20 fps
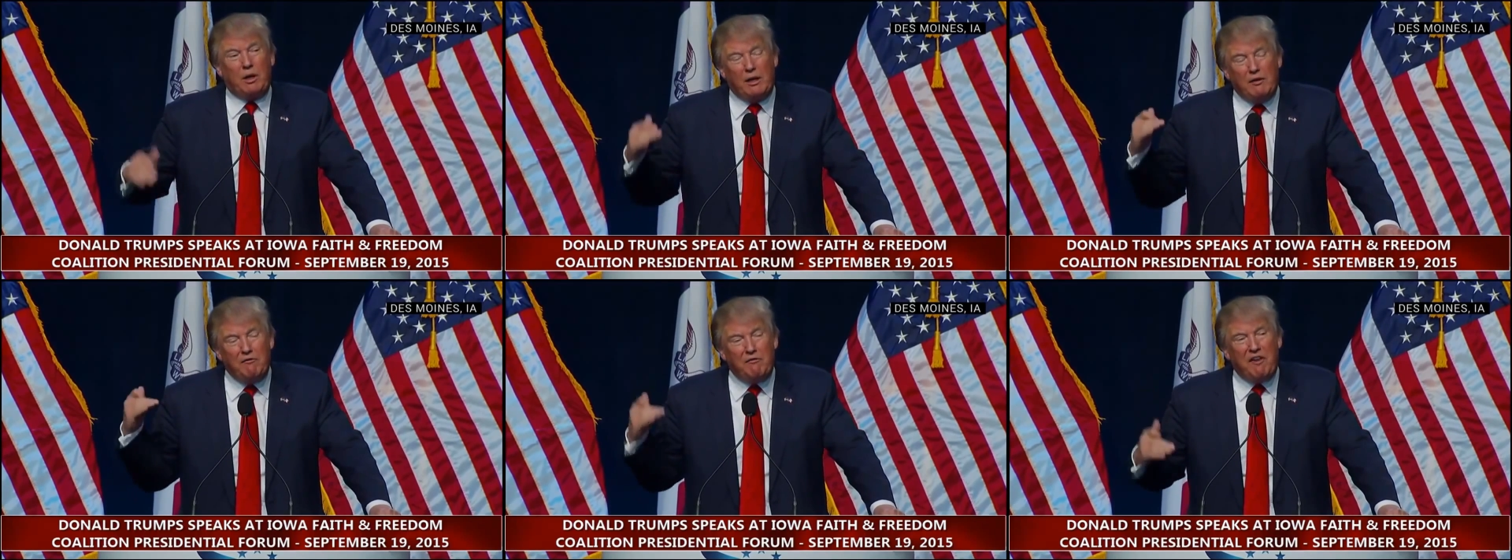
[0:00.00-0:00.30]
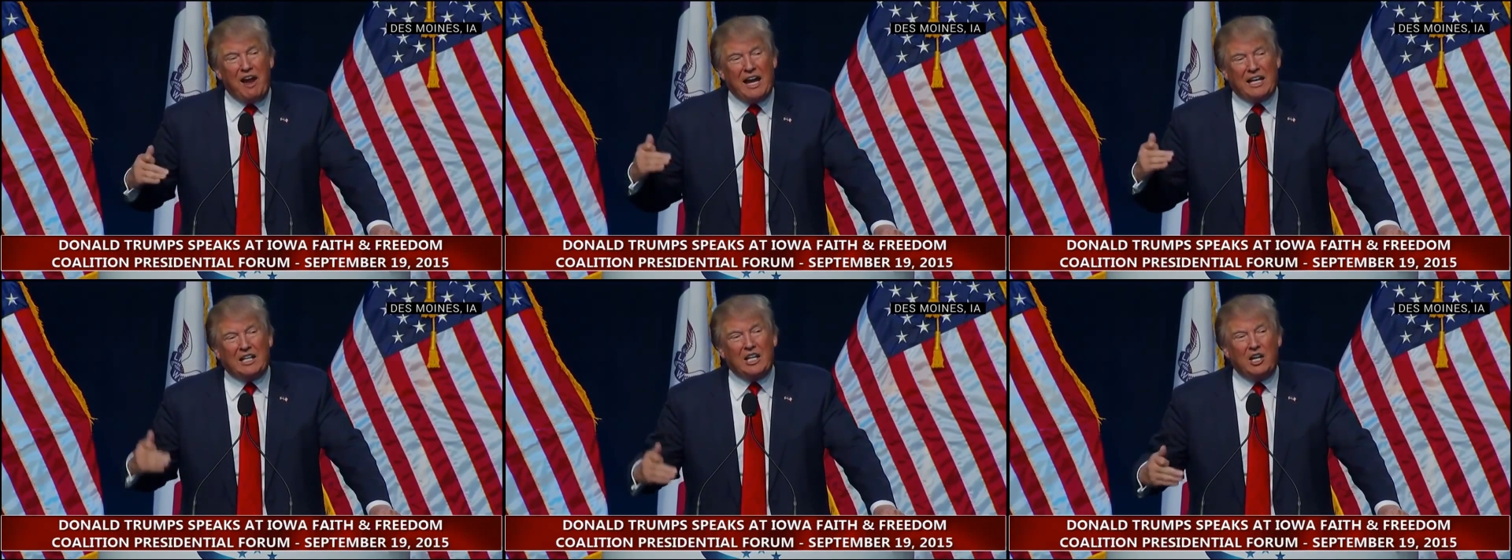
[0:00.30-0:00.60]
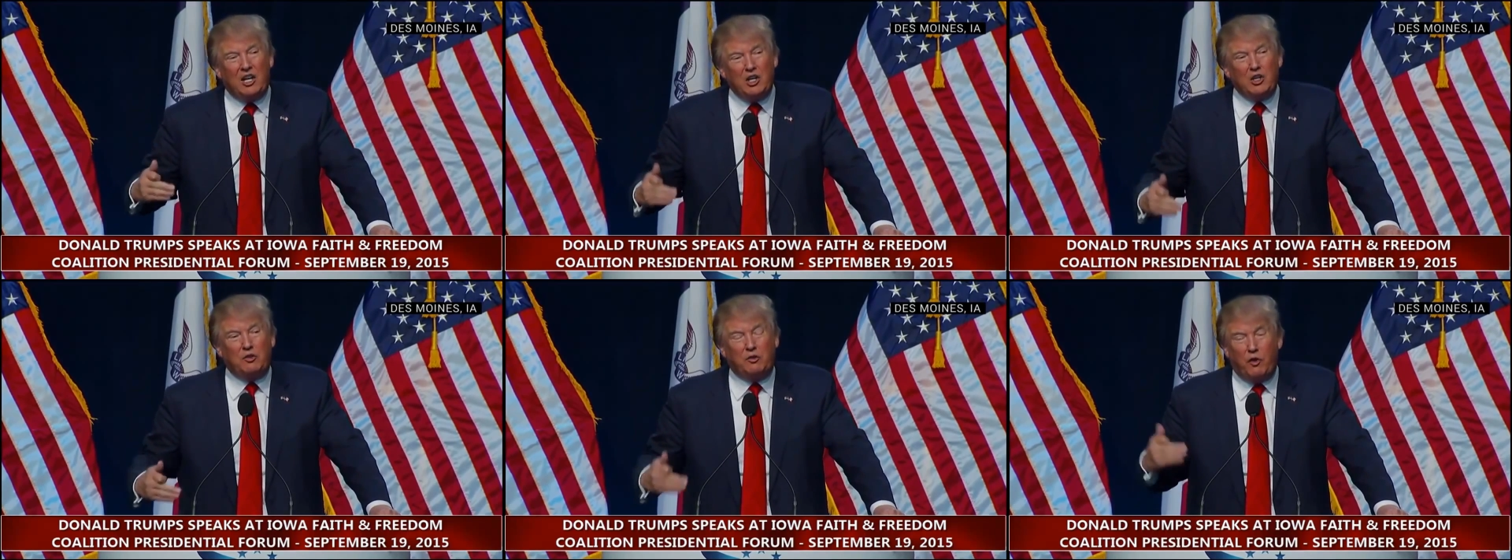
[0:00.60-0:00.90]
In fact,
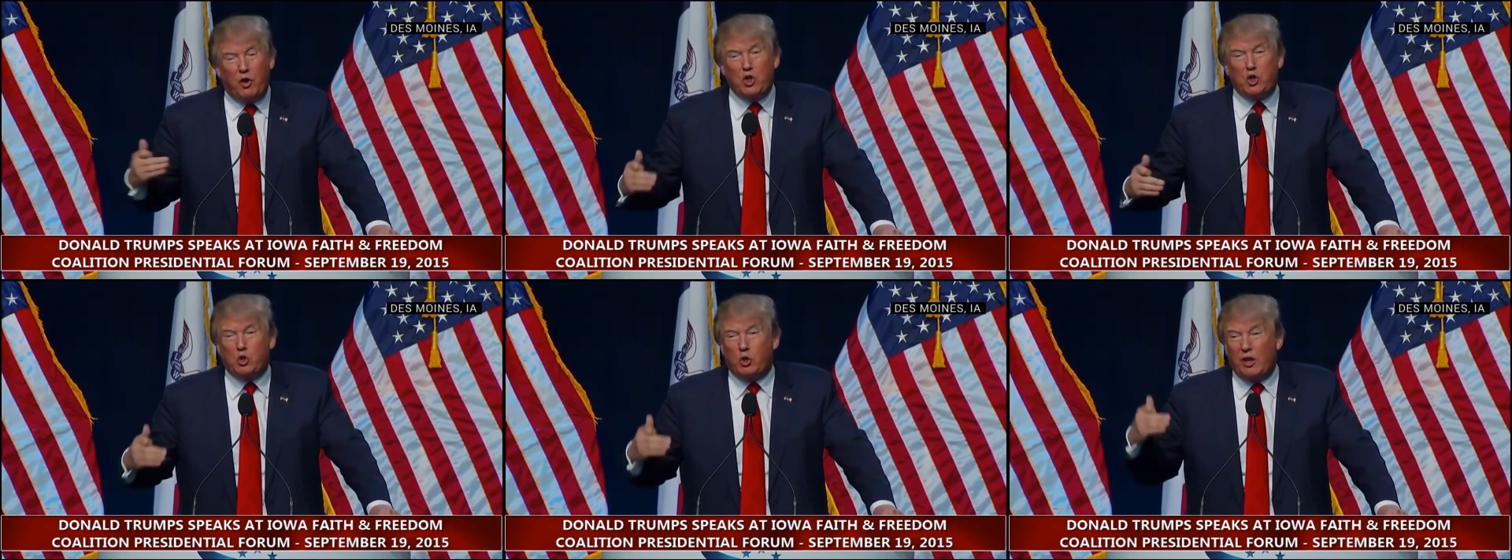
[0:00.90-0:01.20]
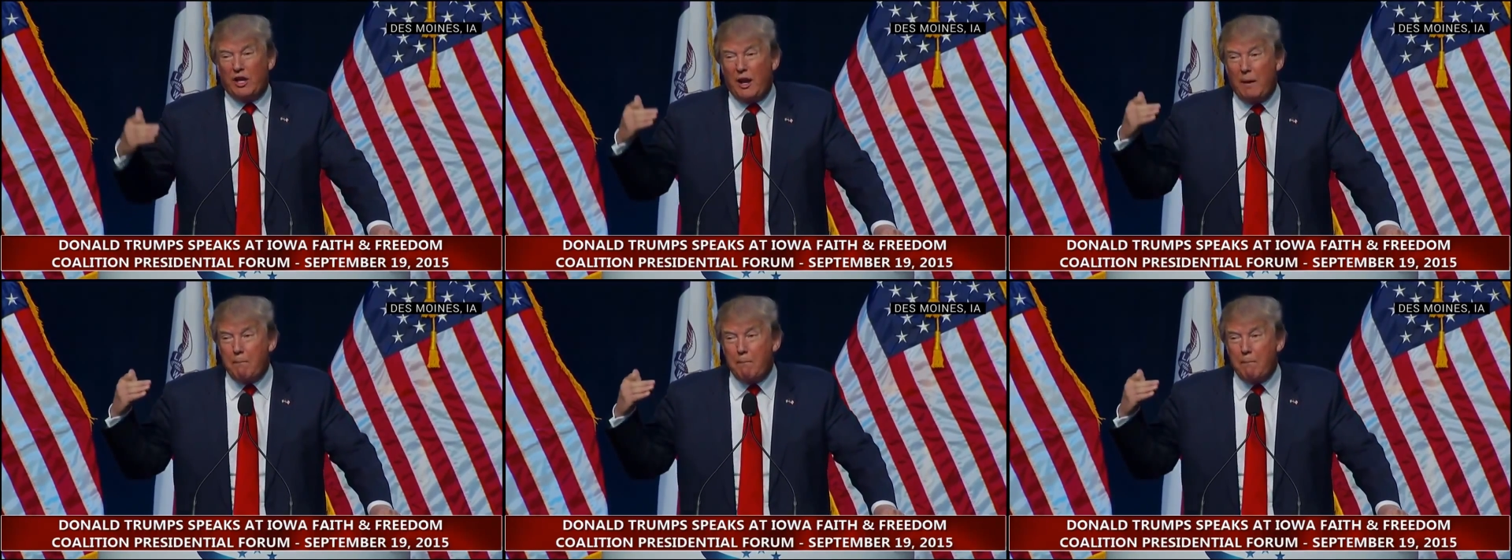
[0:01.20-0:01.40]
it is virtually